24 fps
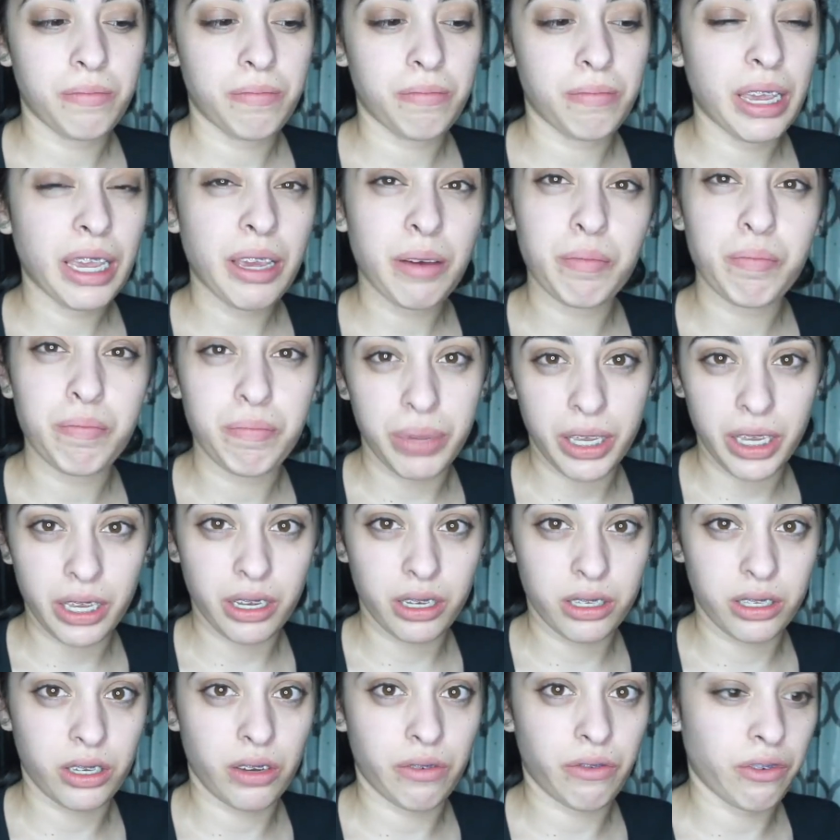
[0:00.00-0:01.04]
make a
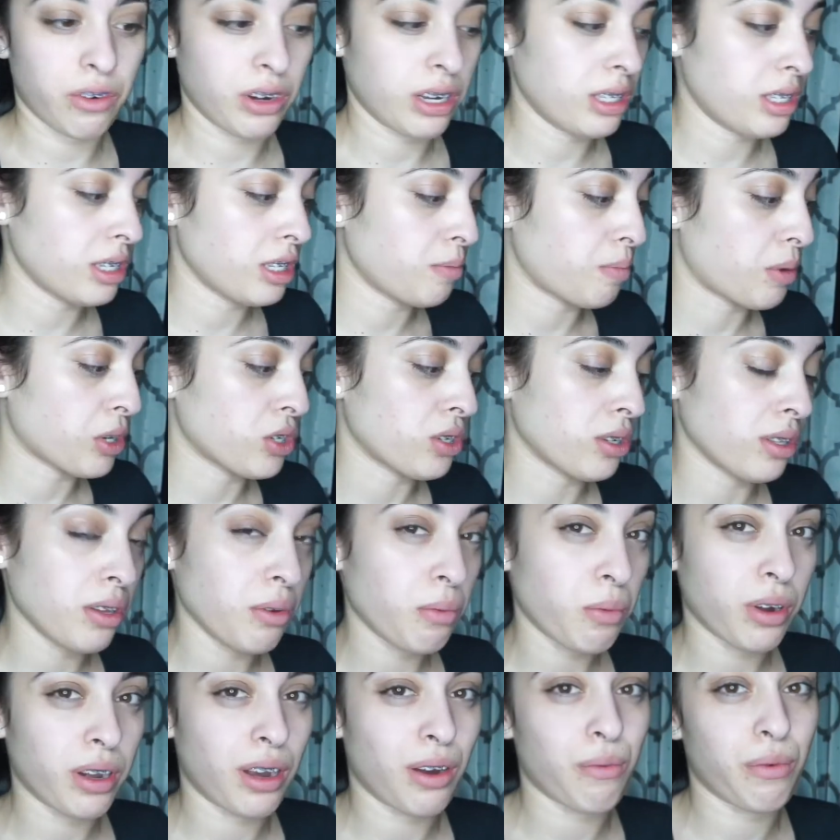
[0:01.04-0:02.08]
big difference, especially
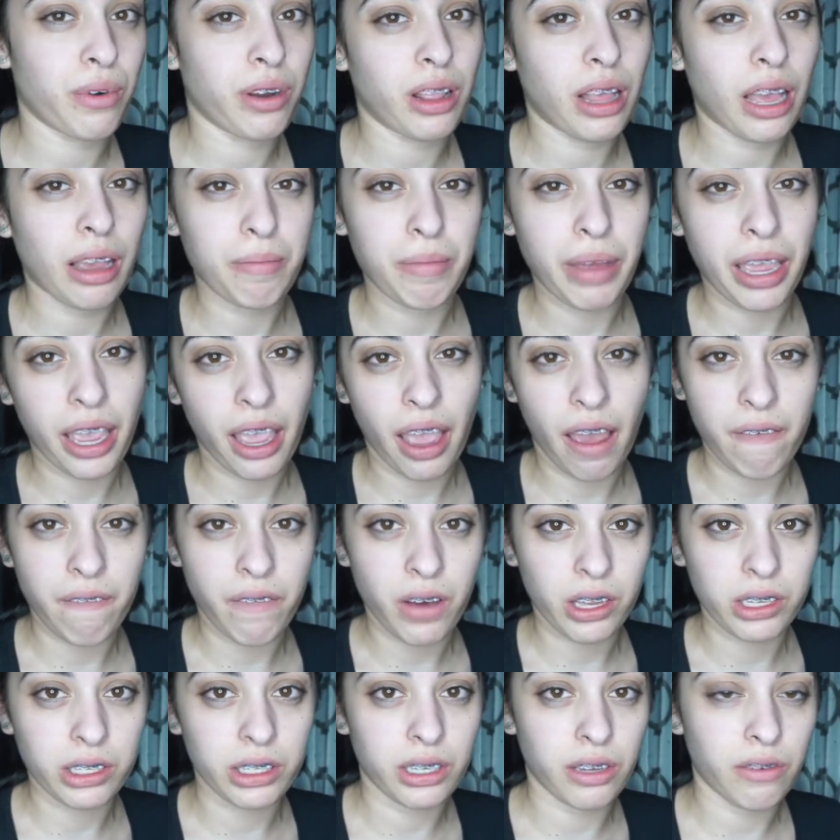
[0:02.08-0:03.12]
when I wear like my Kat
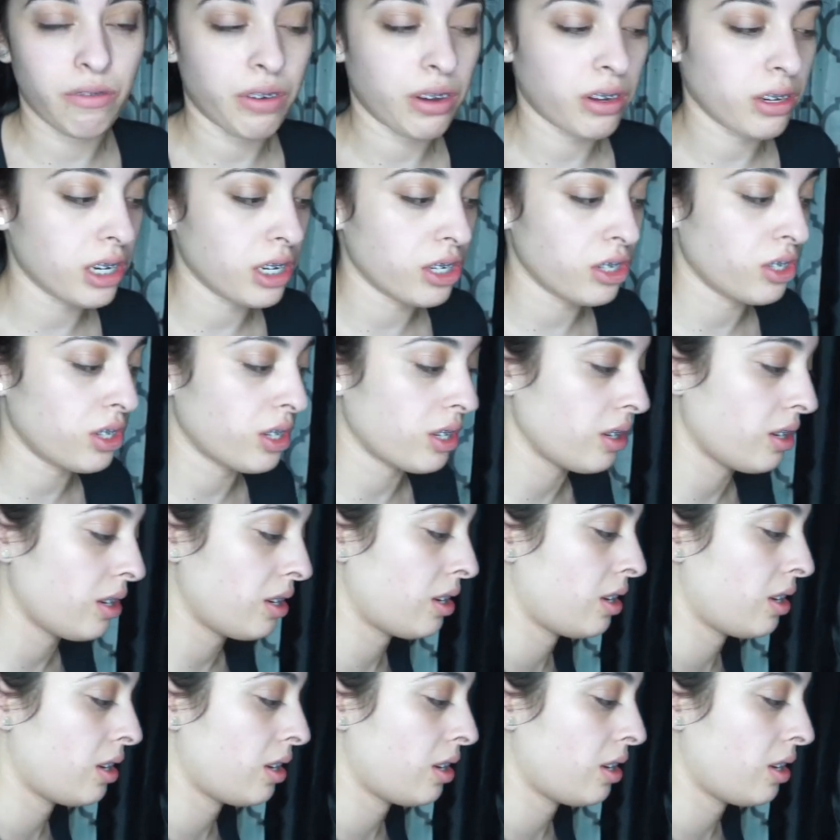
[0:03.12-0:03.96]
Von D foundation,